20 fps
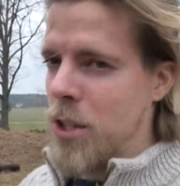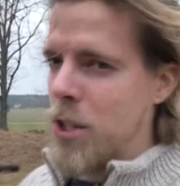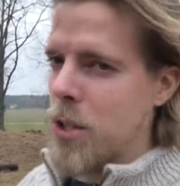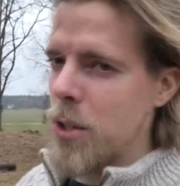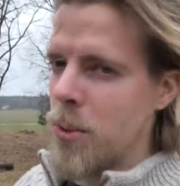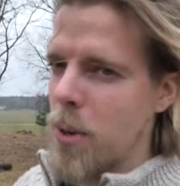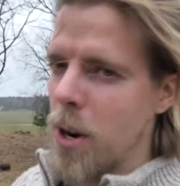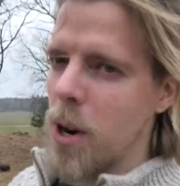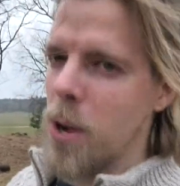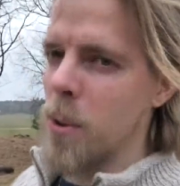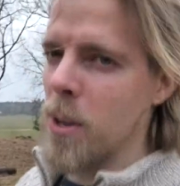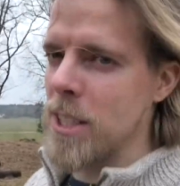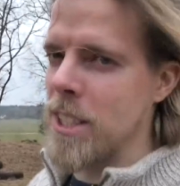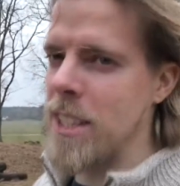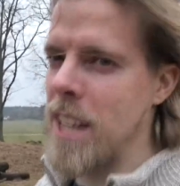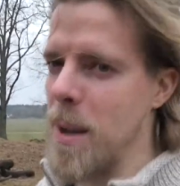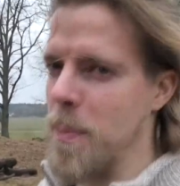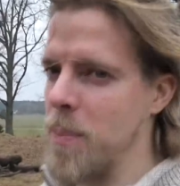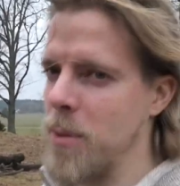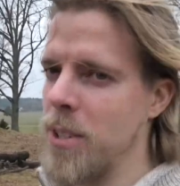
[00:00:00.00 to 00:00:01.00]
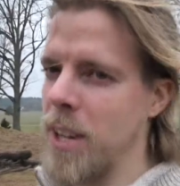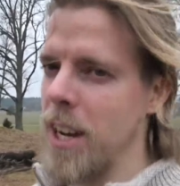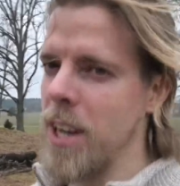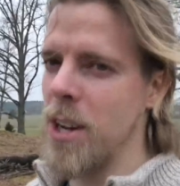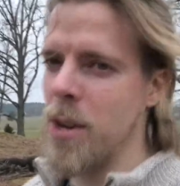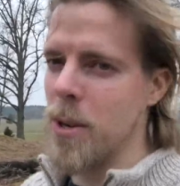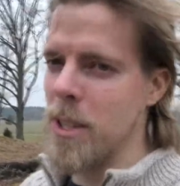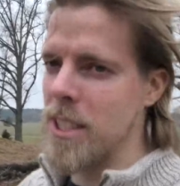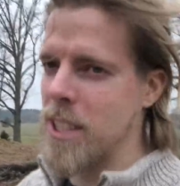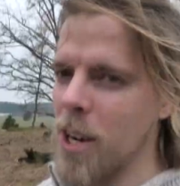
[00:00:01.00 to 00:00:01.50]
two whole steps I
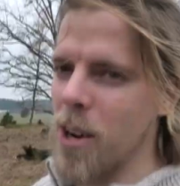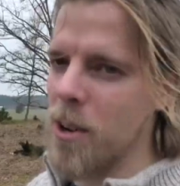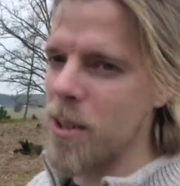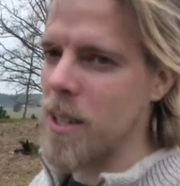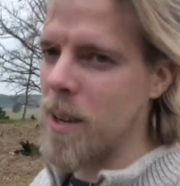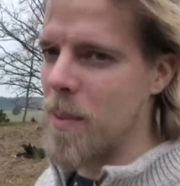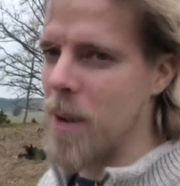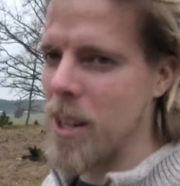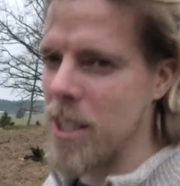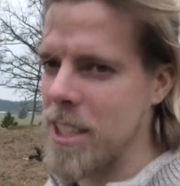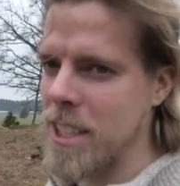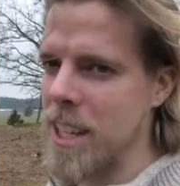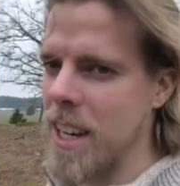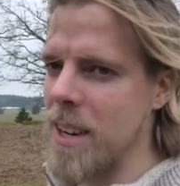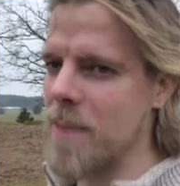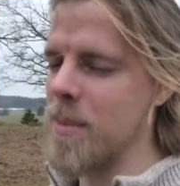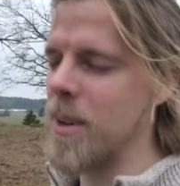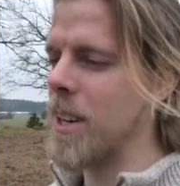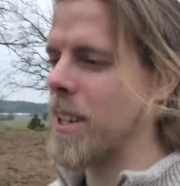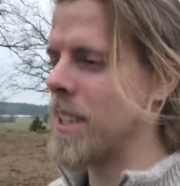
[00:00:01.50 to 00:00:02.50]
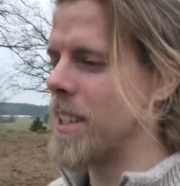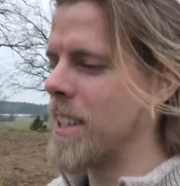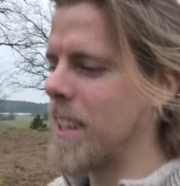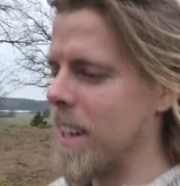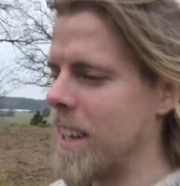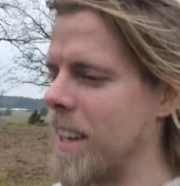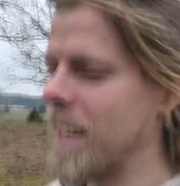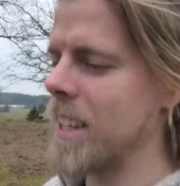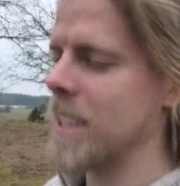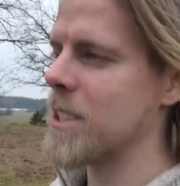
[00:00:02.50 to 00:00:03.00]
know it's a lot I'm asking but
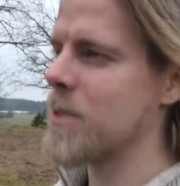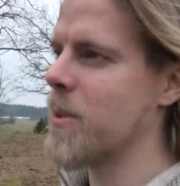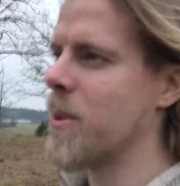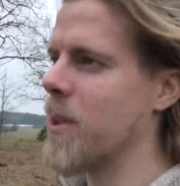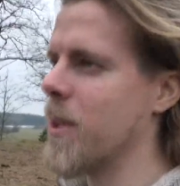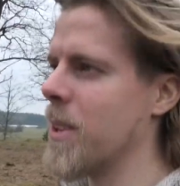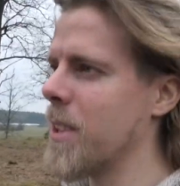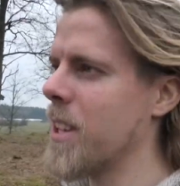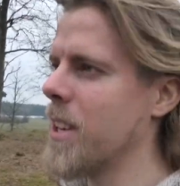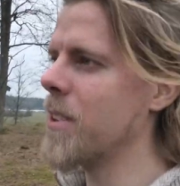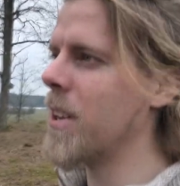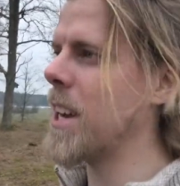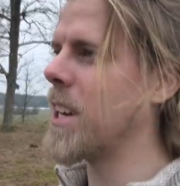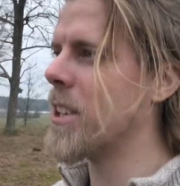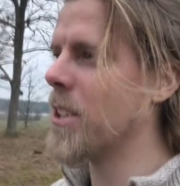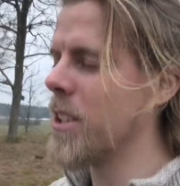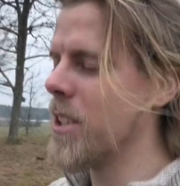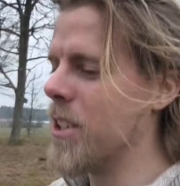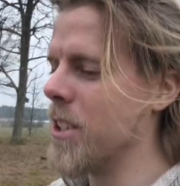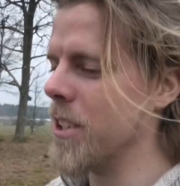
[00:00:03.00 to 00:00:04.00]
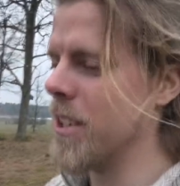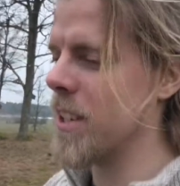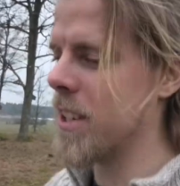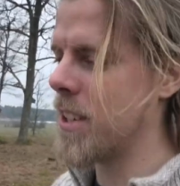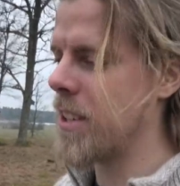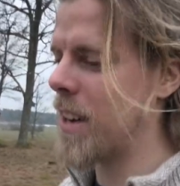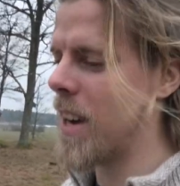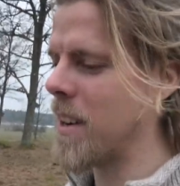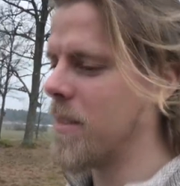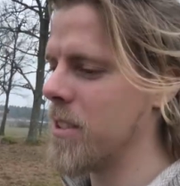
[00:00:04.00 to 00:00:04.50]
uh, it's for the greater good
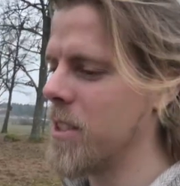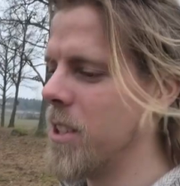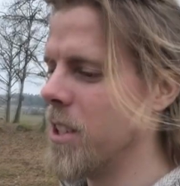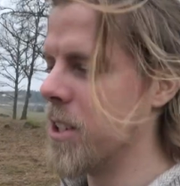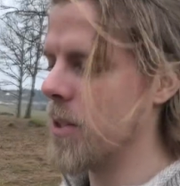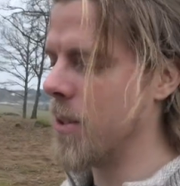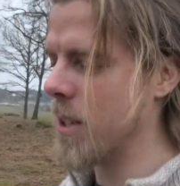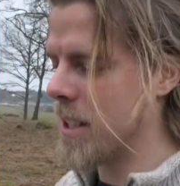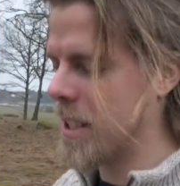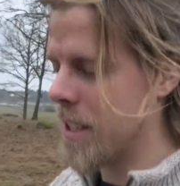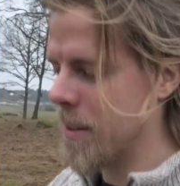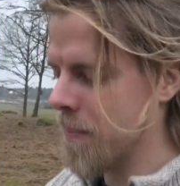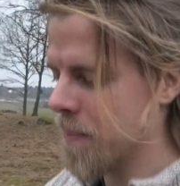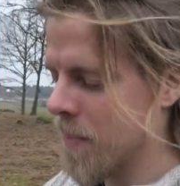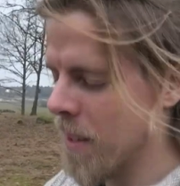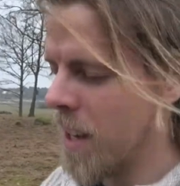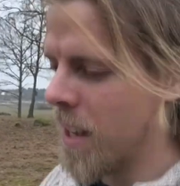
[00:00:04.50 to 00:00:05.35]
you have to do it